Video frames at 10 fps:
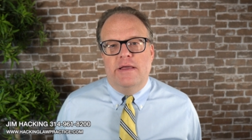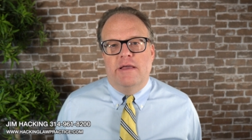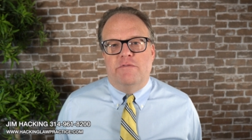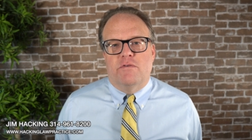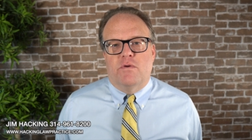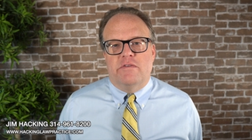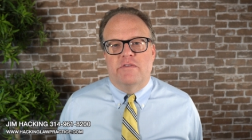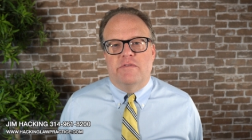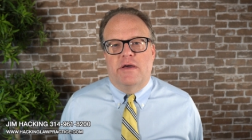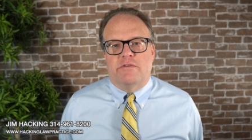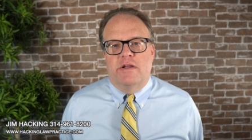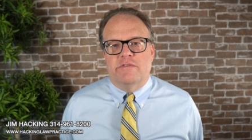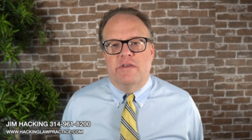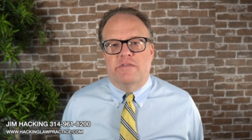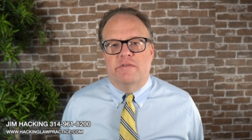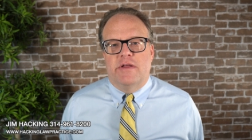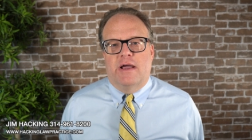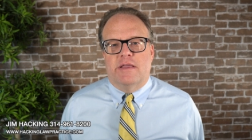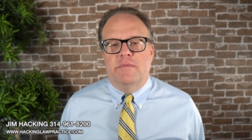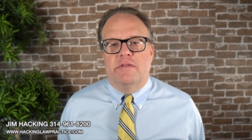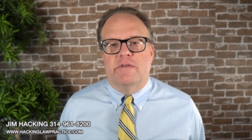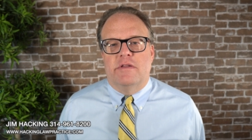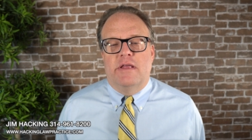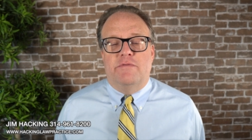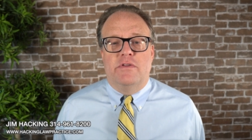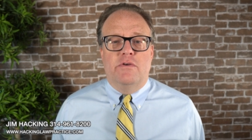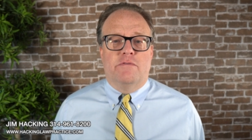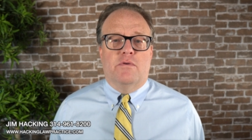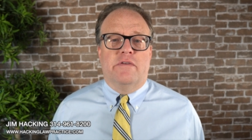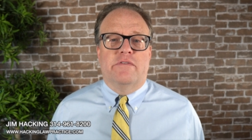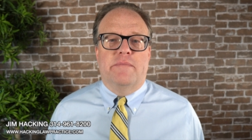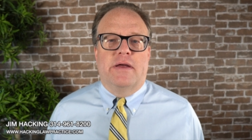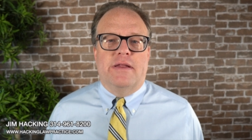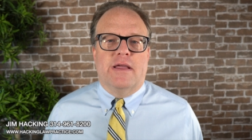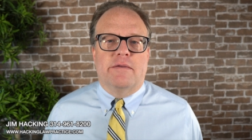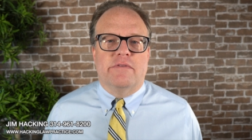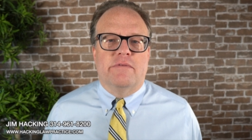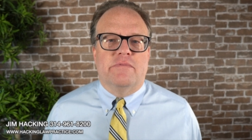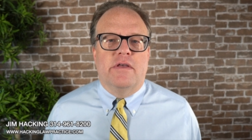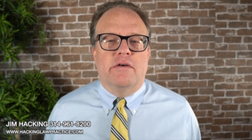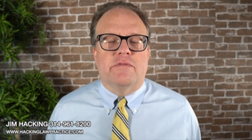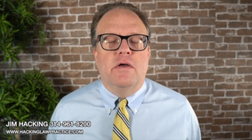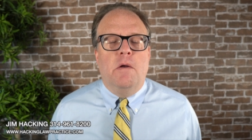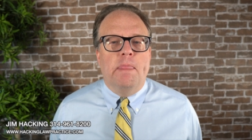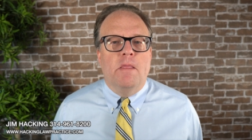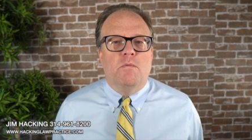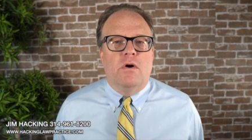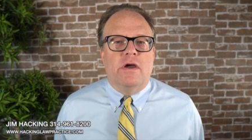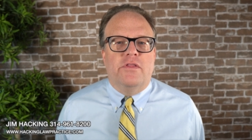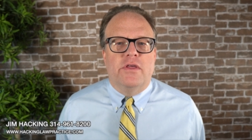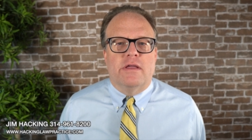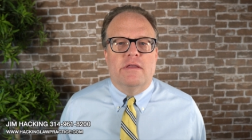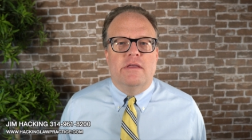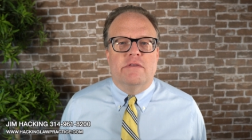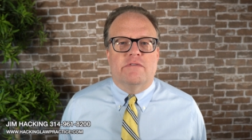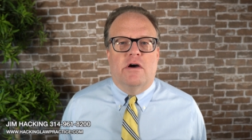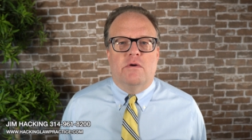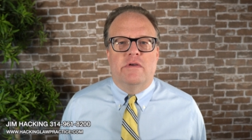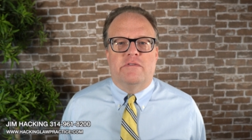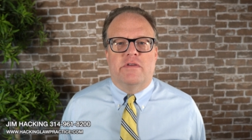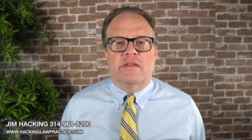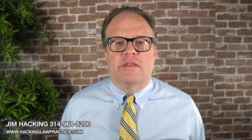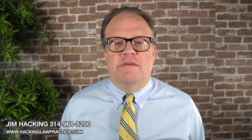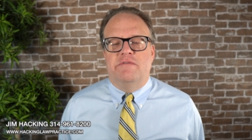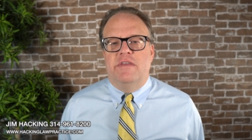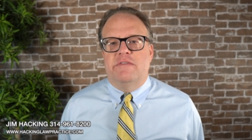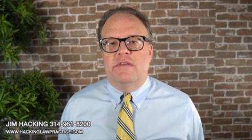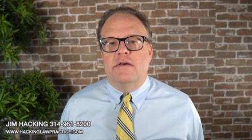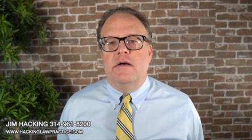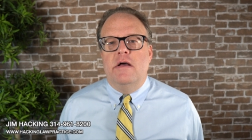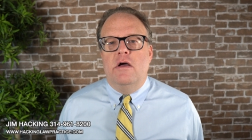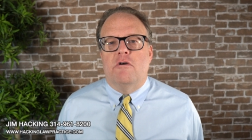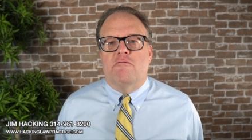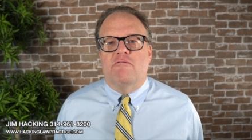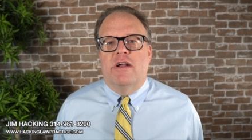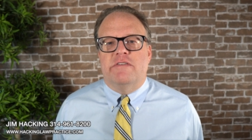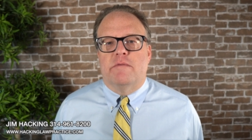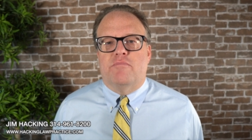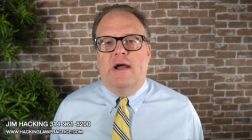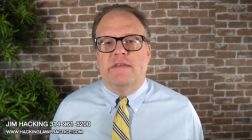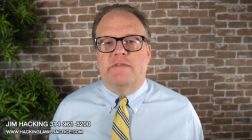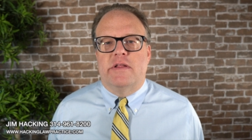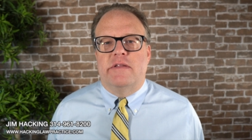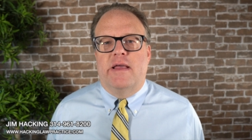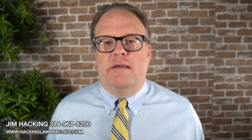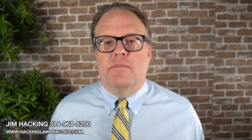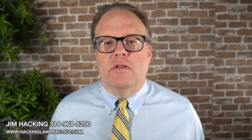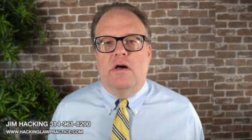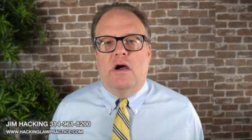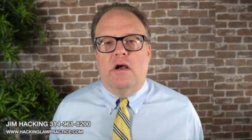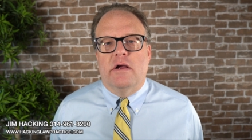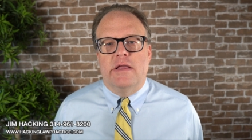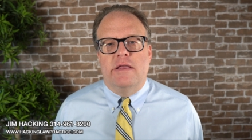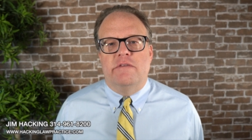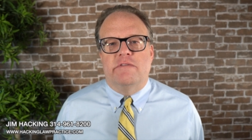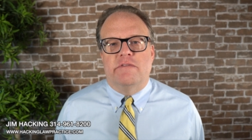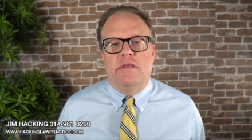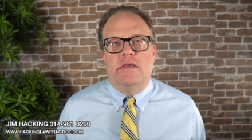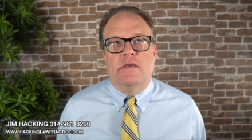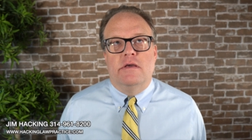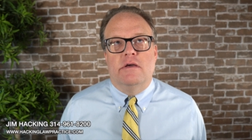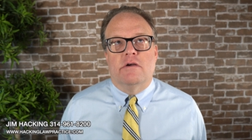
If you have questions about translation of documents, and if you do have questions about documents themselves, one good thing is to always check the visa reciprocity table, R E C